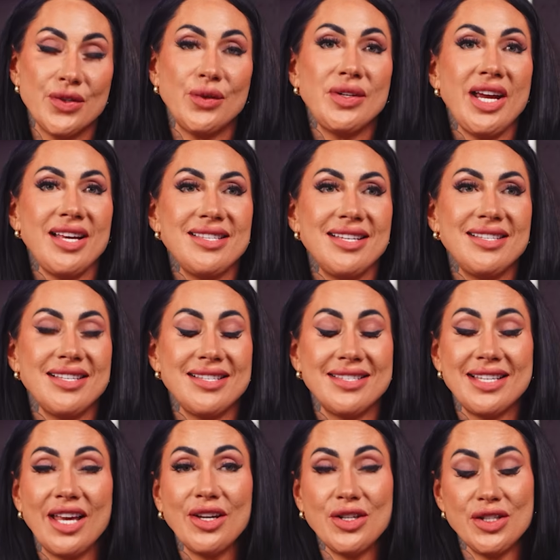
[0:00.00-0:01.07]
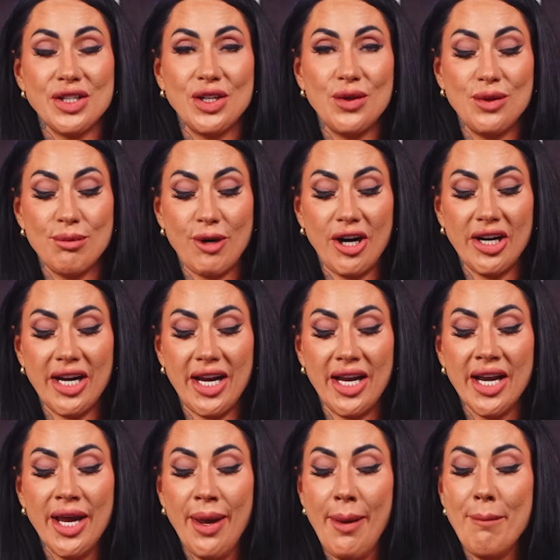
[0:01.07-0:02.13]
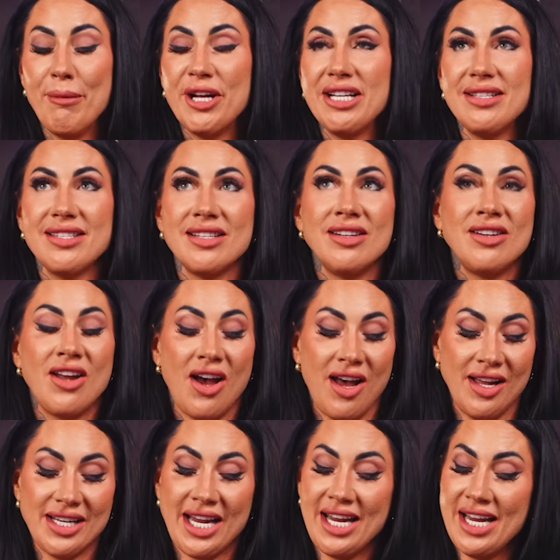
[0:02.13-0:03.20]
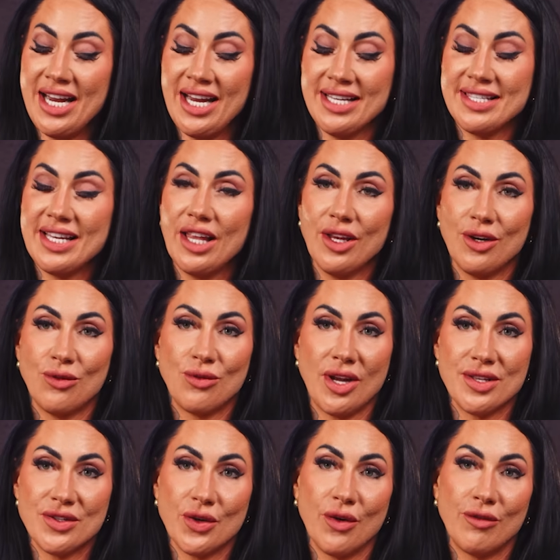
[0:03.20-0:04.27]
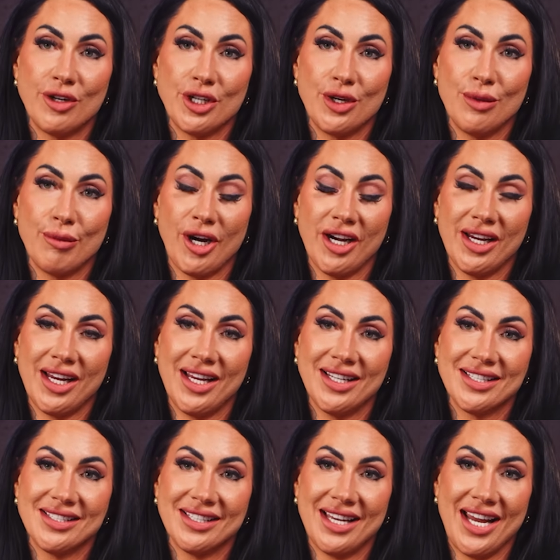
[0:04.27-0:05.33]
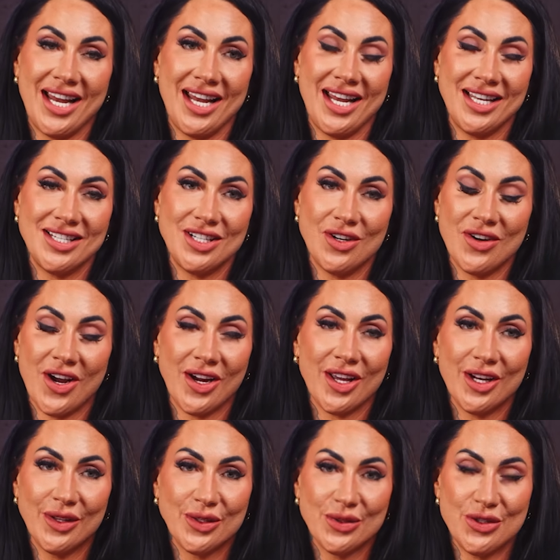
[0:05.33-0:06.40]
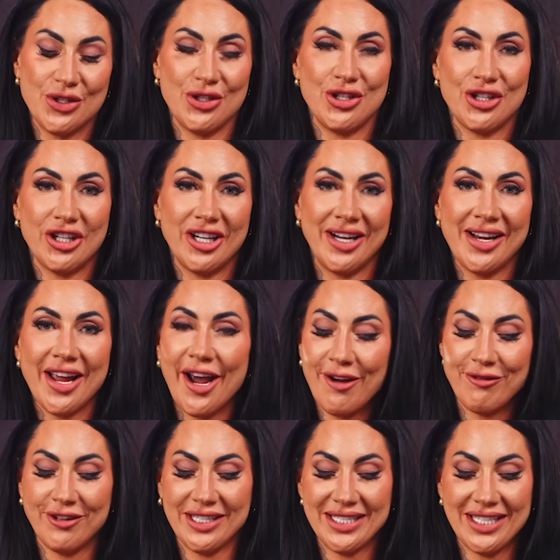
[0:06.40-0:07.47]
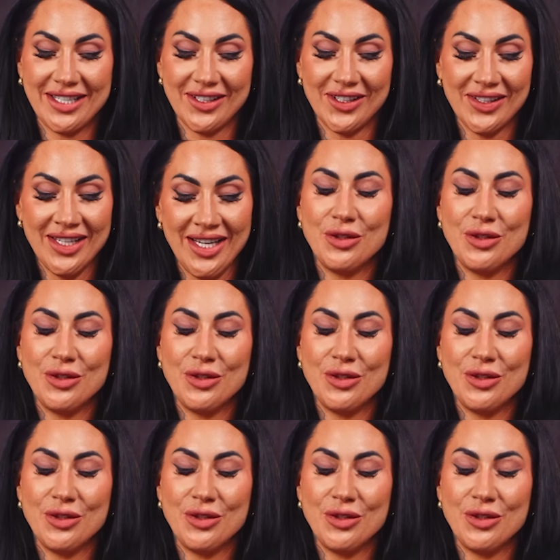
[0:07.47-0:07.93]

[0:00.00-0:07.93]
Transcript: So yes, it's a seller skewed market, but it's not a seller runs over you market, and you're not gonna lose your shirt in every deal.